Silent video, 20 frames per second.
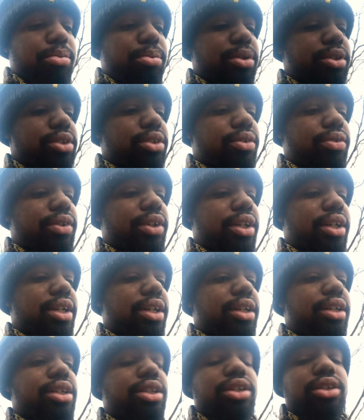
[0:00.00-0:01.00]
put your feet
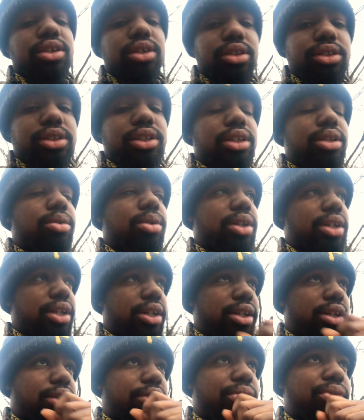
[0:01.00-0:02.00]
in. She called
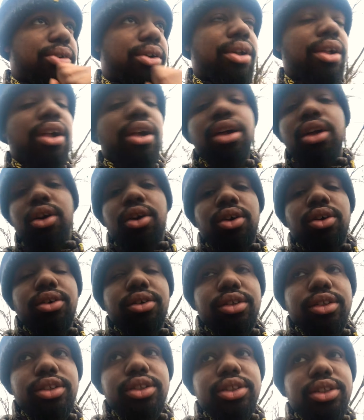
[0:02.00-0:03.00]
CYF
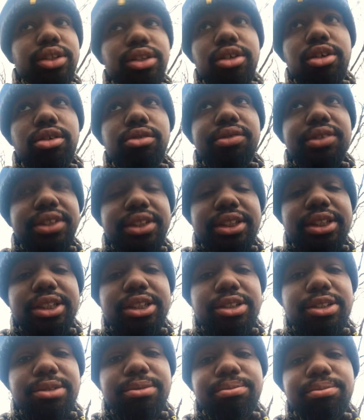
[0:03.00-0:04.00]
on herself.
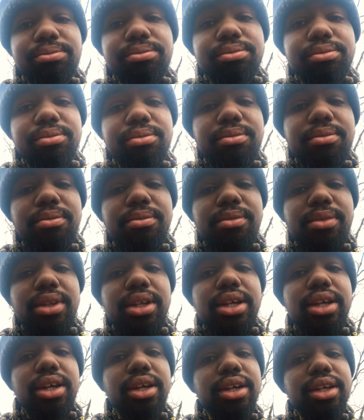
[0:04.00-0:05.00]
Um,
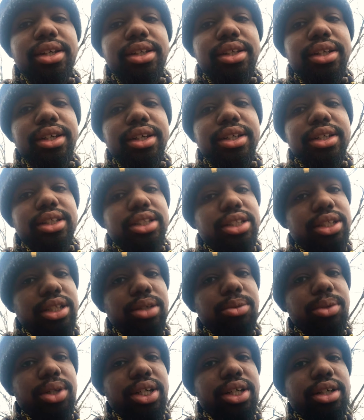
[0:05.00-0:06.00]
and yeah,
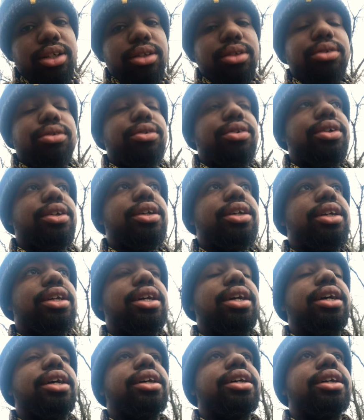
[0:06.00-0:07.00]
CYF
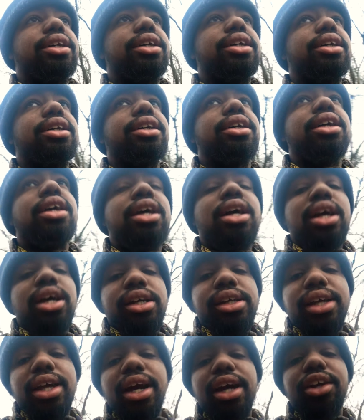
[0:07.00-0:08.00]
got, uh,
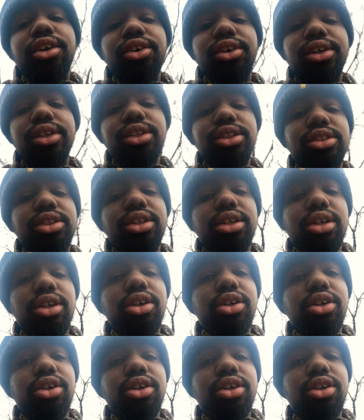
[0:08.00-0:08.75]
got her into a